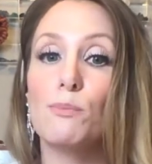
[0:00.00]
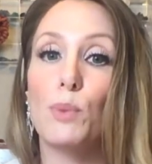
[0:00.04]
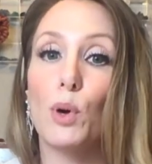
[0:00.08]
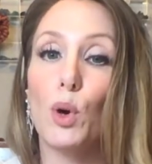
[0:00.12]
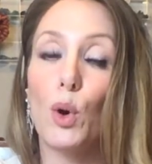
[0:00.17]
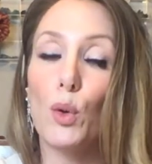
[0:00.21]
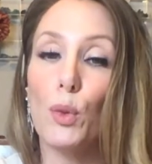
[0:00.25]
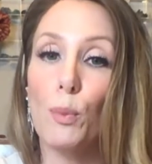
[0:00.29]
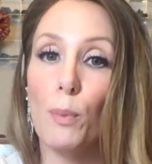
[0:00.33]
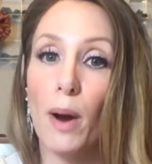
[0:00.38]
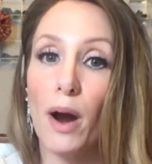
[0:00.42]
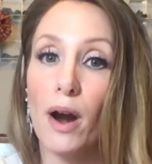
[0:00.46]

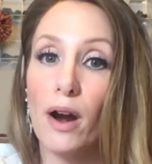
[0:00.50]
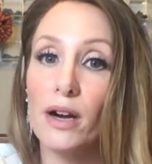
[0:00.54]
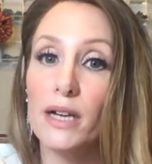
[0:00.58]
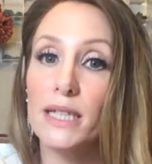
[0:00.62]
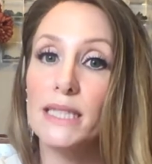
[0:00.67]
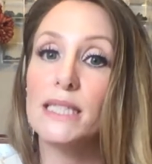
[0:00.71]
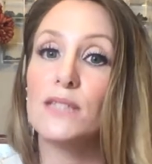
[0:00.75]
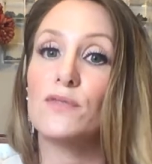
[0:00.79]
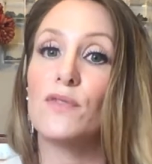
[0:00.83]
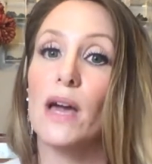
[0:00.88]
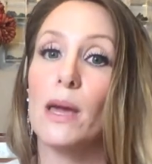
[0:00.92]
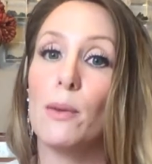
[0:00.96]
both
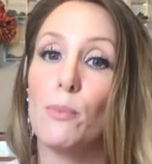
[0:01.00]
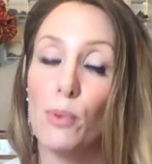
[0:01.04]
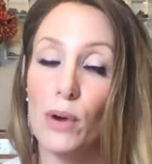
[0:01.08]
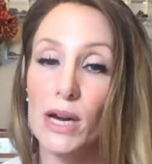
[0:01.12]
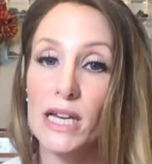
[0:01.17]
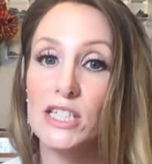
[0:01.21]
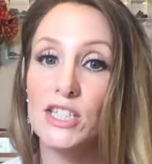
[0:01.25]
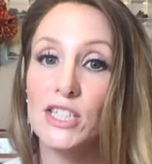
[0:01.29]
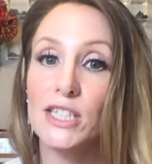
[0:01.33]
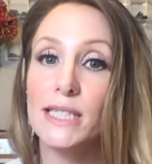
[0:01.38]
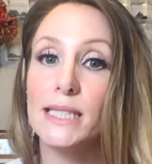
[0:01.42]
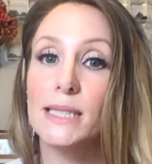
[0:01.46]
parties
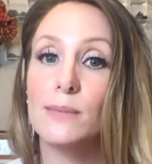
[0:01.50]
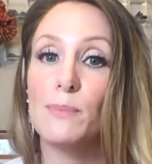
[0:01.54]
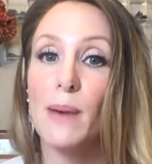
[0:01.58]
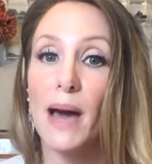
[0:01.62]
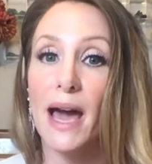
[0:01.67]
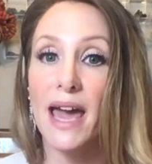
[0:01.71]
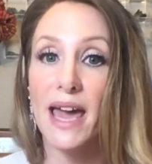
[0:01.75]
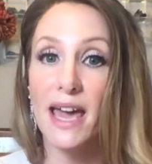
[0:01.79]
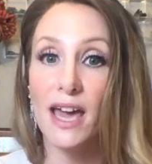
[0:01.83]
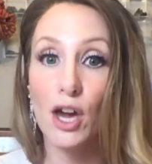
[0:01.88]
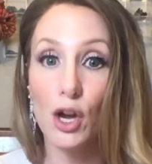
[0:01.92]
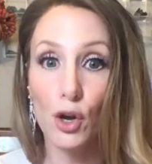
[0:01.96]
vibrations
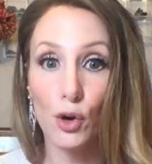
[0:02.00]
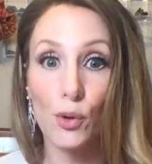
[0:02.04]
by